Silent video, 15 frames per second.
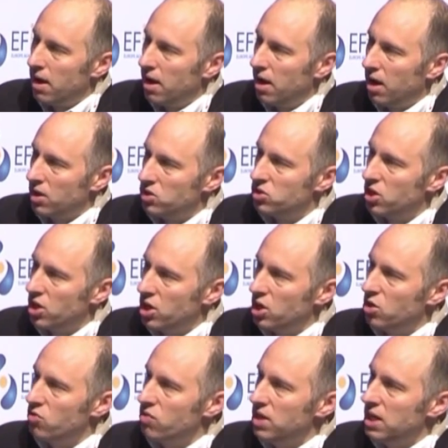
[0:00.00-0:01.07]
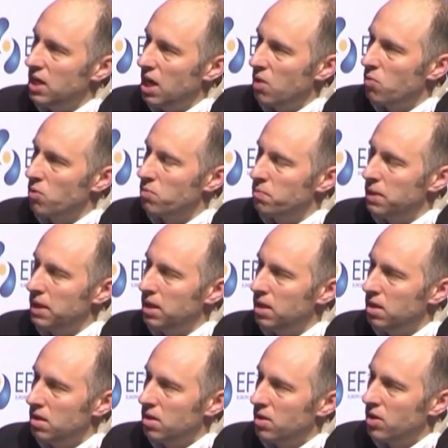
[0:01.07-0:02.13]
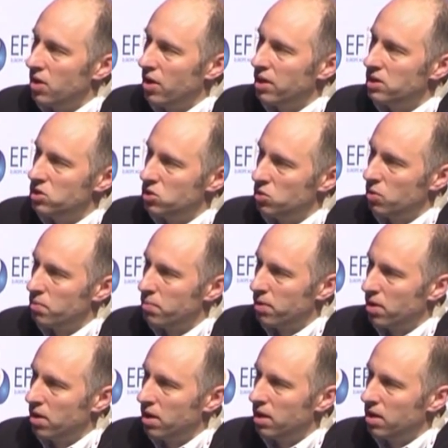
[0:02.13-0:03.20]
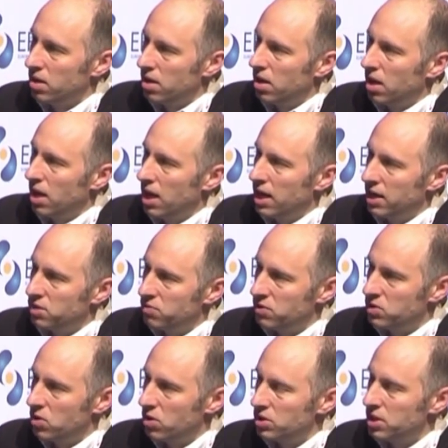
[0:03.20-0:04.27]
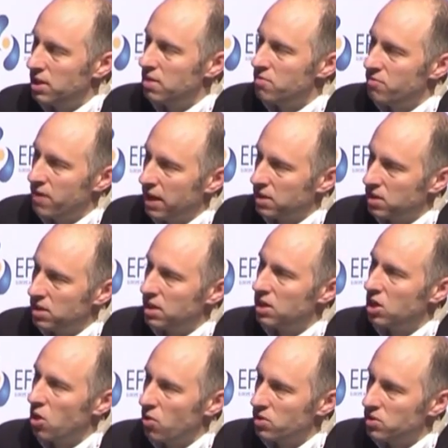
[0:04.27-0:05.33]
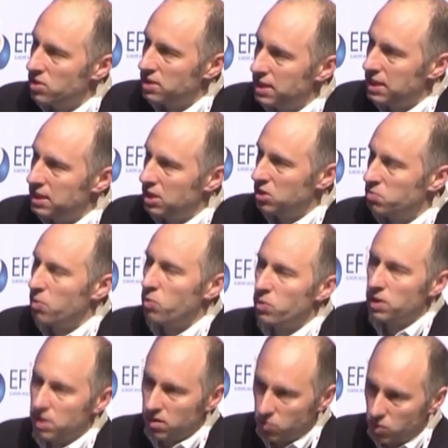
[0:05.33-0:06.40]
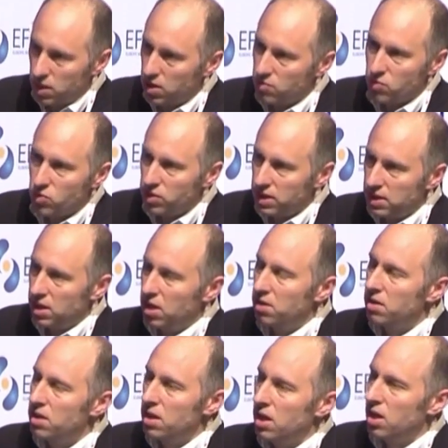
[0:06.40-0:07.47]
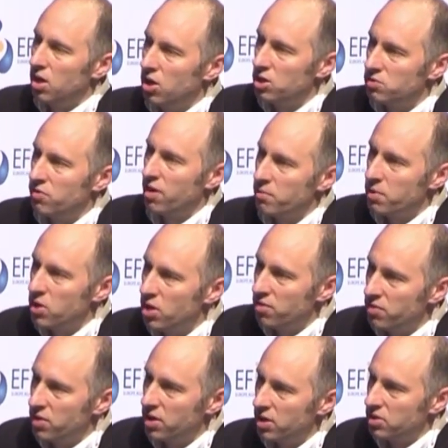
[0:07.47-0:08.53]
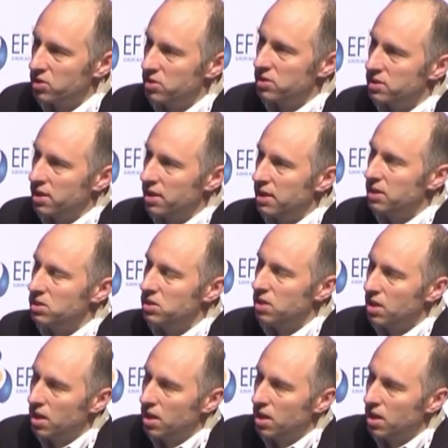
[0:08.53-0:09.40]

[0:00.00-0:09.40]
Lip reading: I certainly agree it would be nice to apply electrophysiology, and in fact I didn't go into the details, but we have already done large fibre nerve conduction studies.